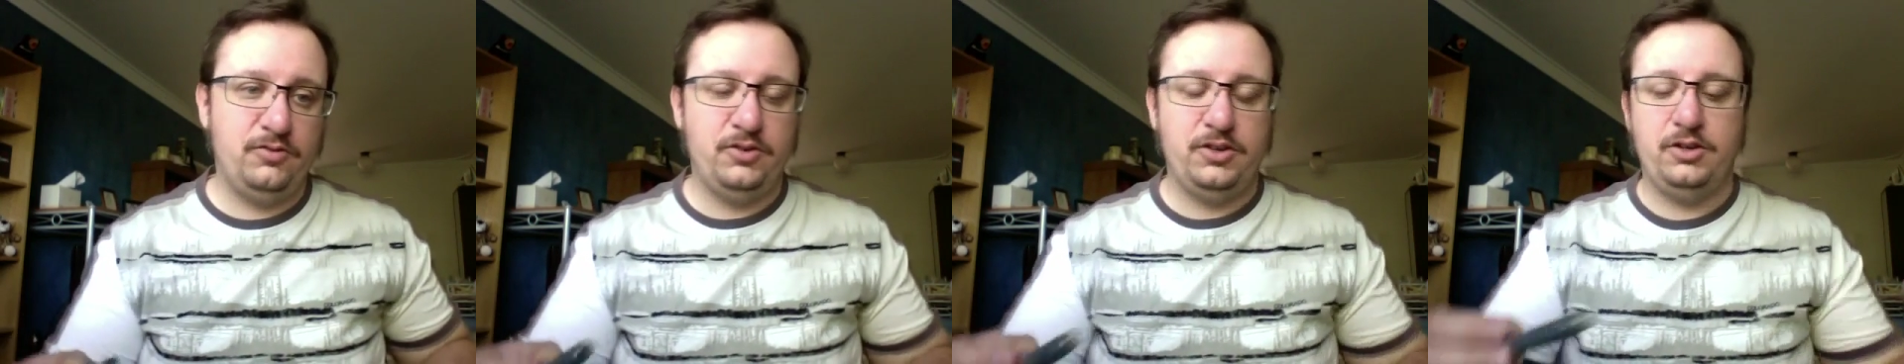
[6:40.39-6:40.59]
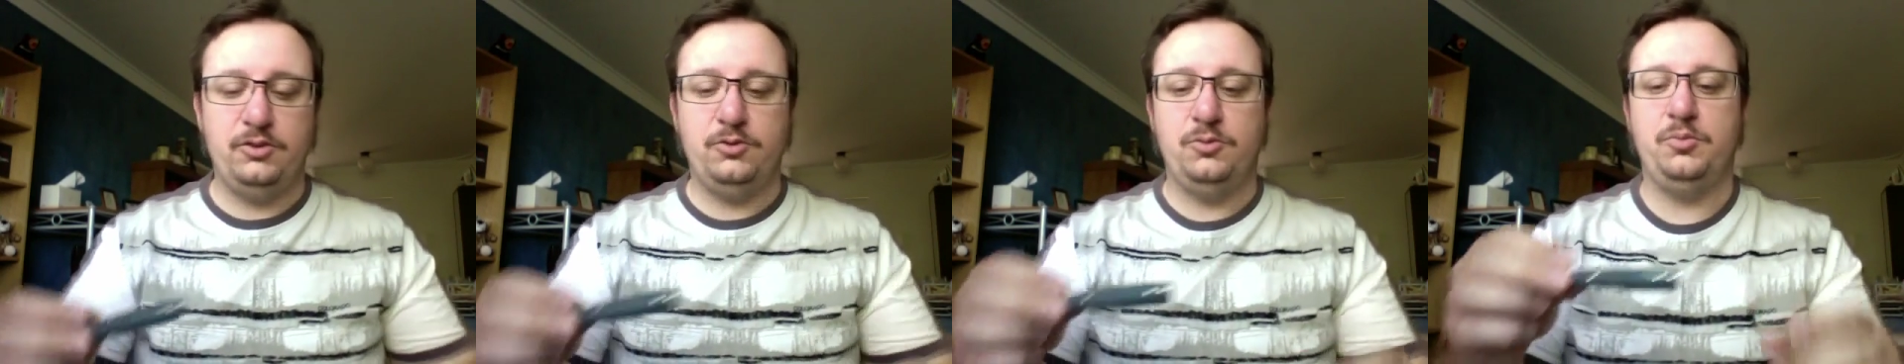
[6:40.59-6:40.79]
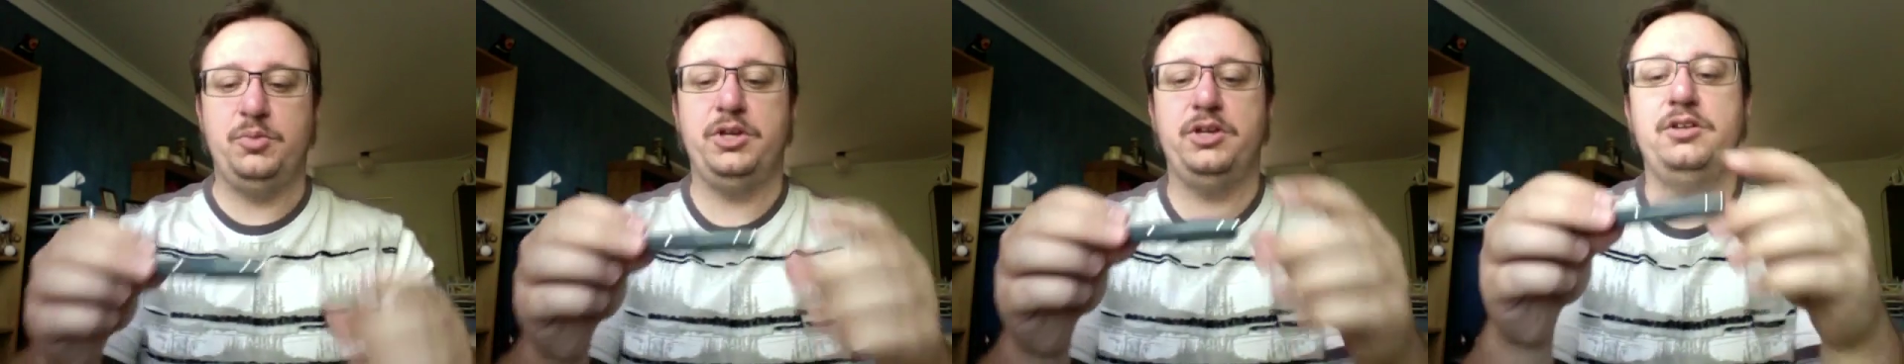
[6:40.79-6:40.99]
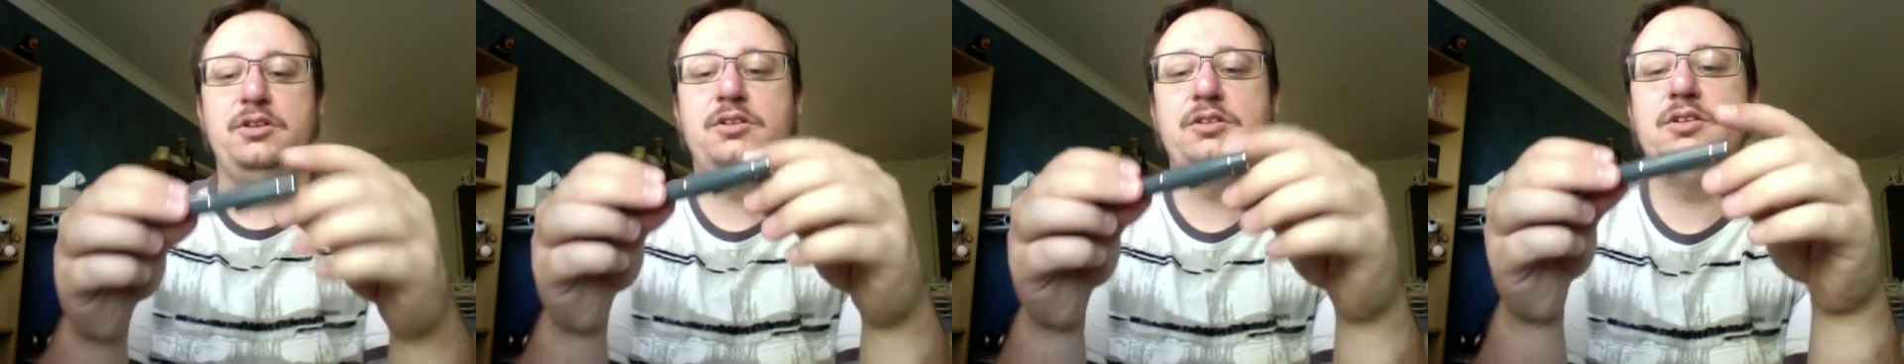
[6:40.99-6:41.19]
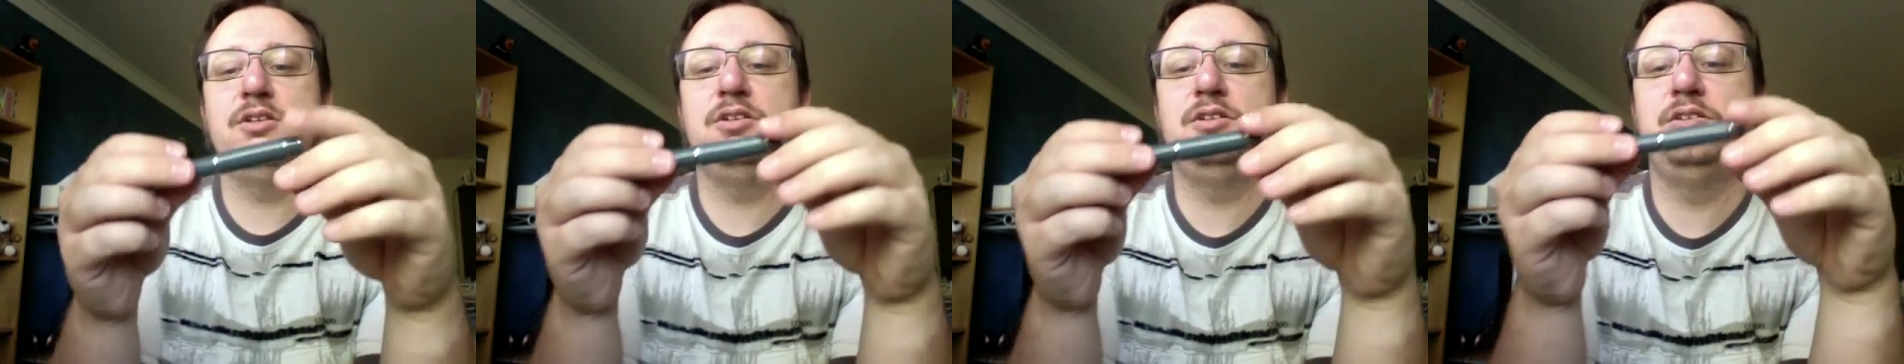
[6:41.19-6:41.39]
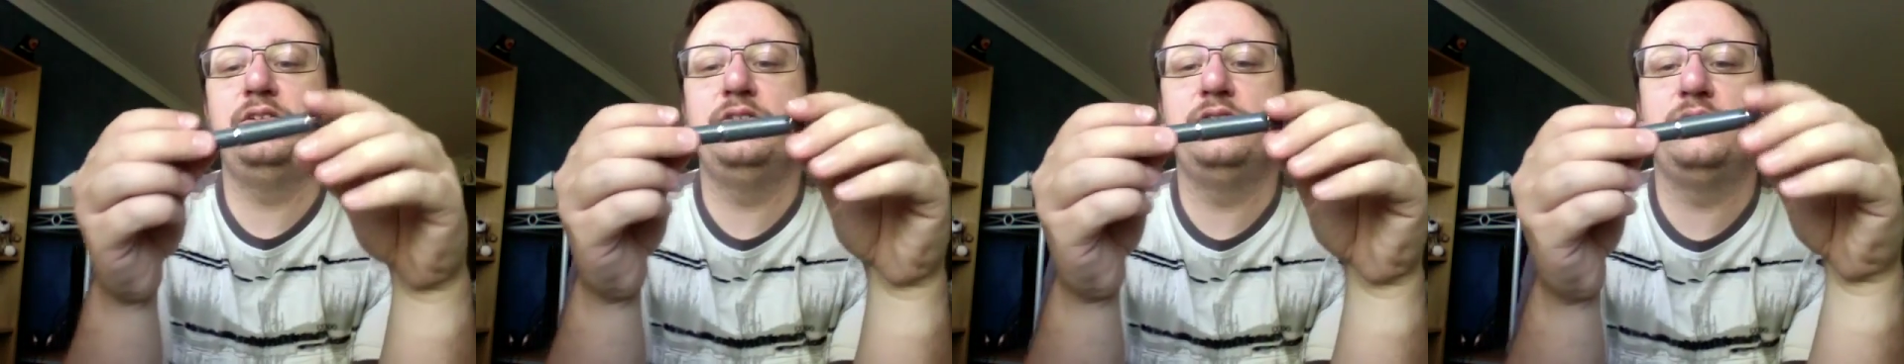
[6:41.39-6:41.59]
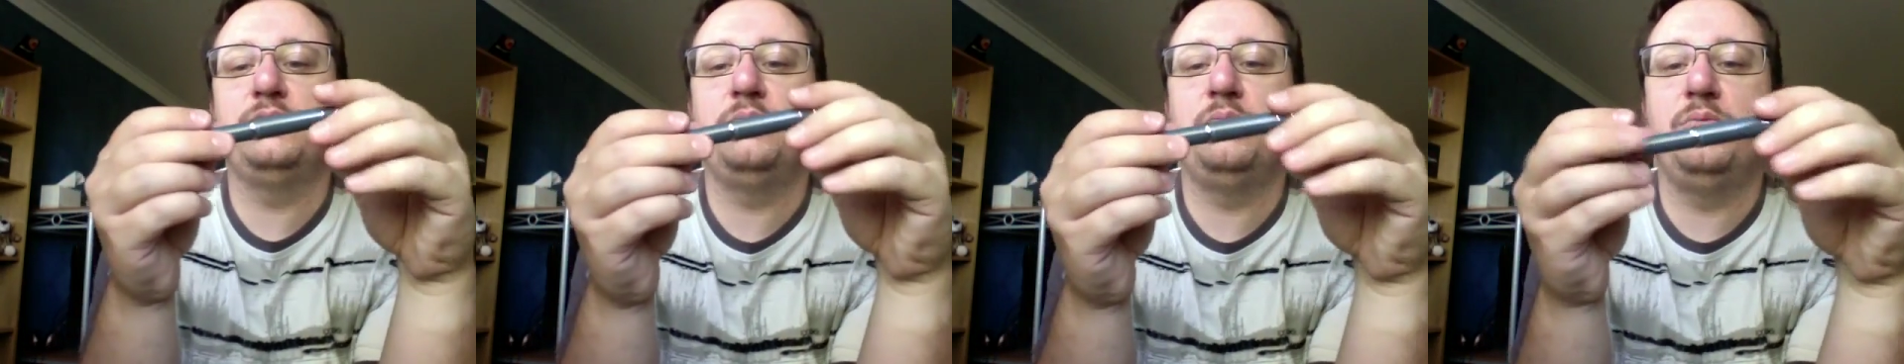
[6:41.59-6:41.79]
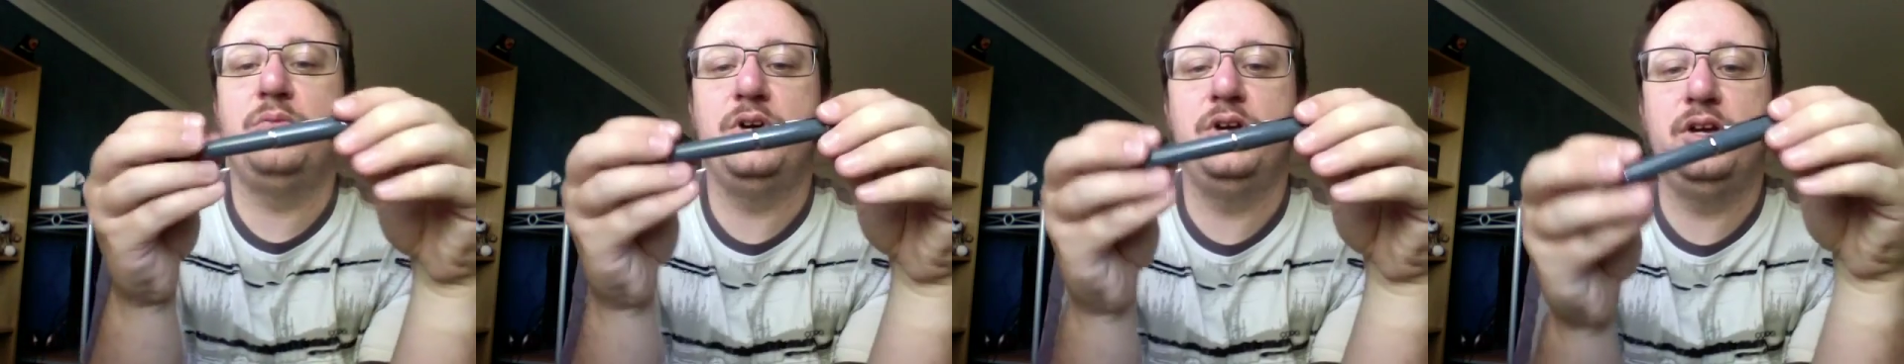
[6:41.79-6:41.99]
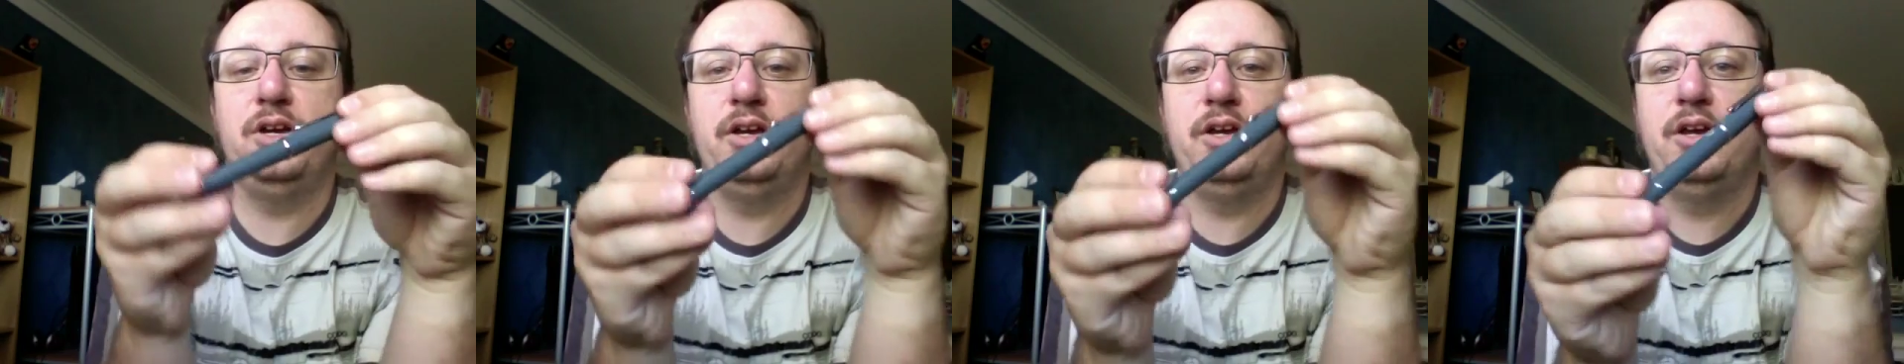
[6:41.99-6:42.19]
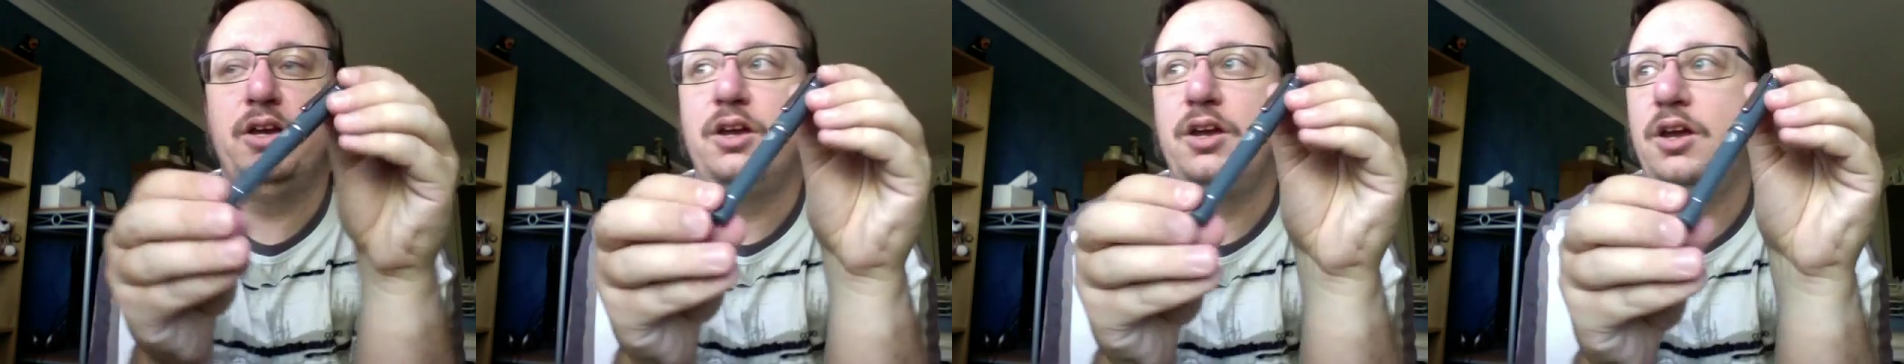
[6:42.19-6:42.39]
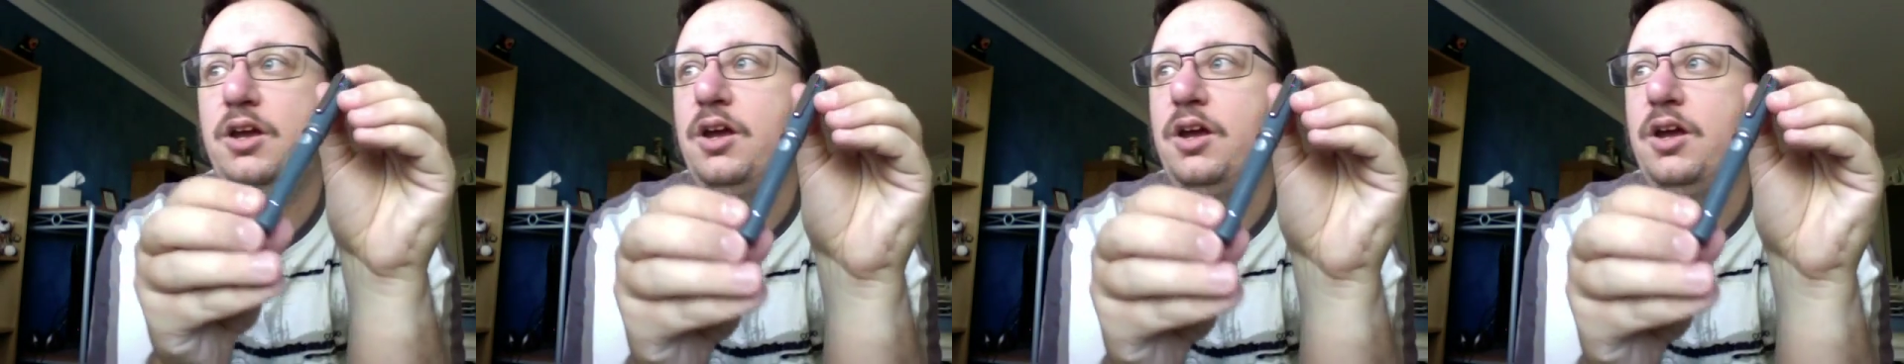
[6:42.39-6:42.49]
final pen is my